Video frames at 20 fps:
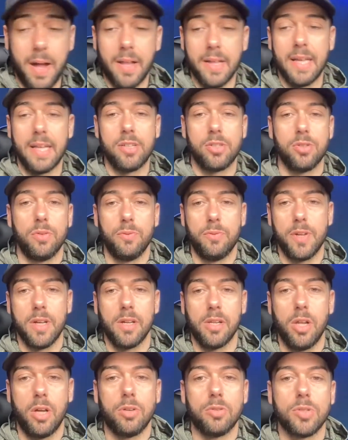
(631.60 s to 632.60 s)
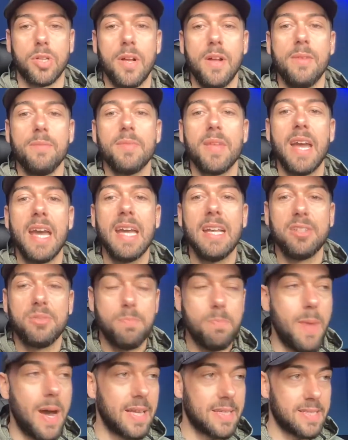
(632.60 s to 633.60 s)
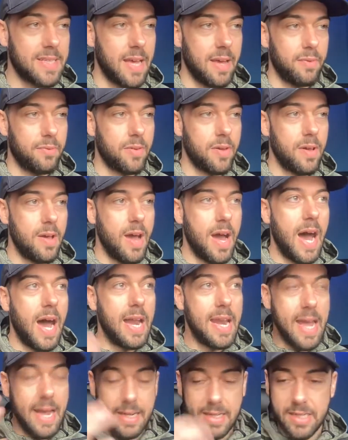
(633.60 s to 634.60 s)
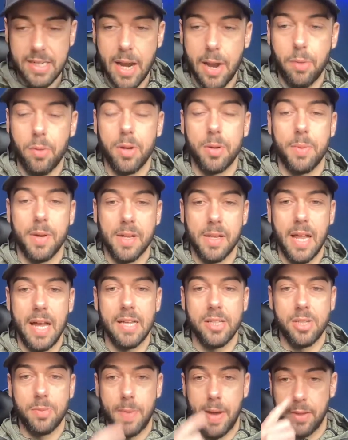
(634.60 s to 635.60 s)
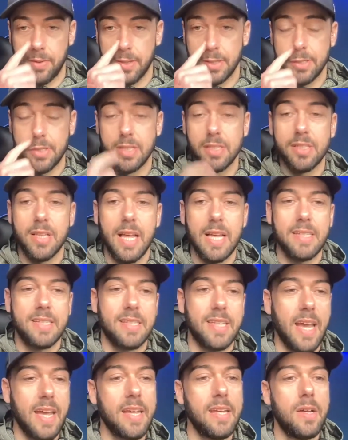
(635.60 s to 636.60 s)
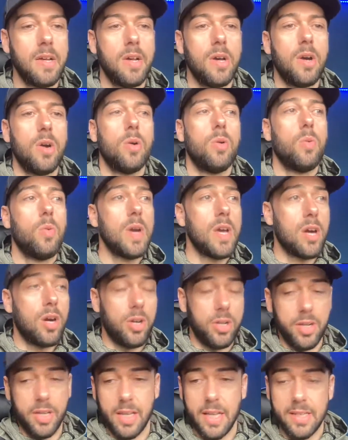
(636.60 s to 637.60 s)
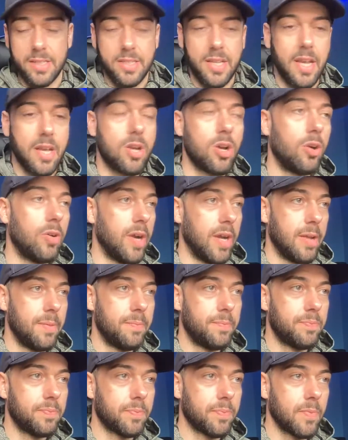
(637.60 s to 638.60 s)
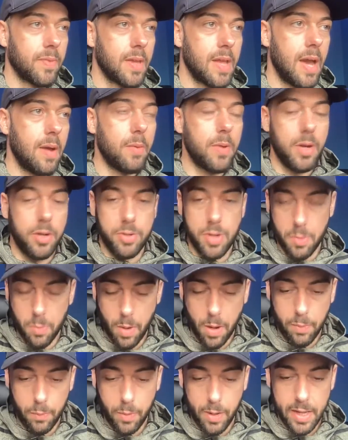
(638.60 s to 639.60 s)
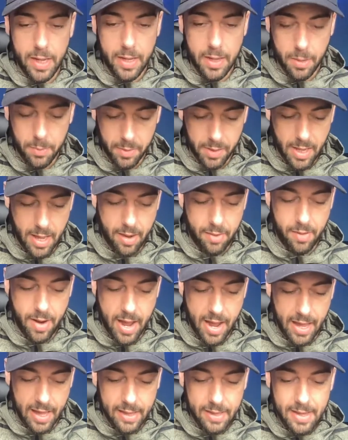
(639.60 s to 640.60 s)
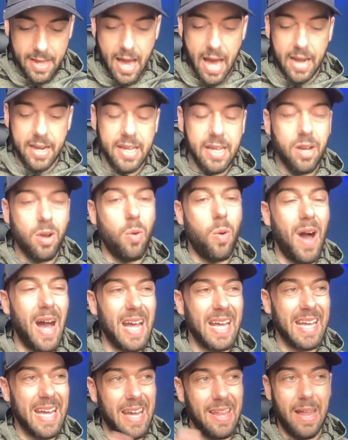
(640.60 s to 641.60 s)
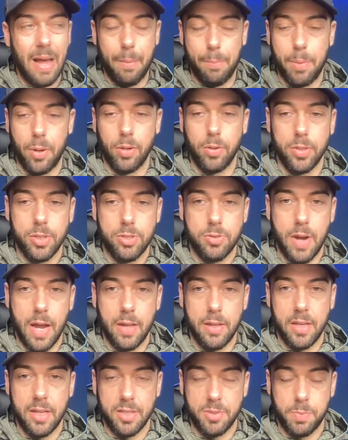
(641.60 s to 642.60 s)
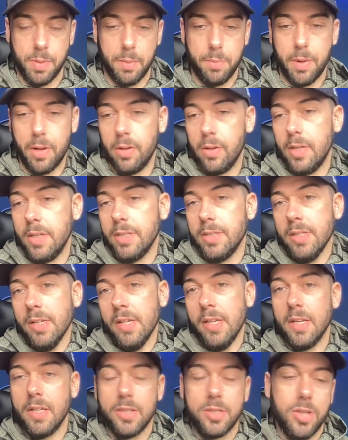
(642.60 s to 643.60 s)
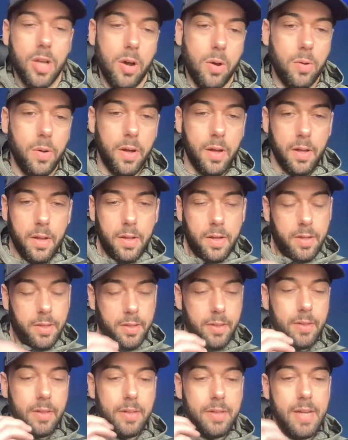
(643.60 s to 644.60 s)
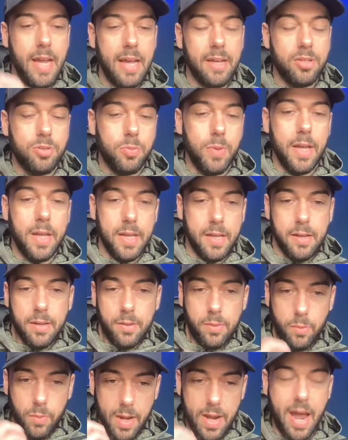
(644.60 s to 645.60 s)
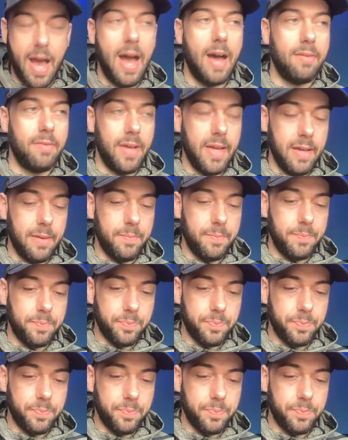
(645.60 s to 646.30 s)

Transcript: and get something close, it's massive. And I had a chat with one of my clients about this, because let's say we order, let's say, curry. Yeah, we order it 1 week and we're like, right, I didn't quite get that bolus right, that split bolus. So next week when I have it,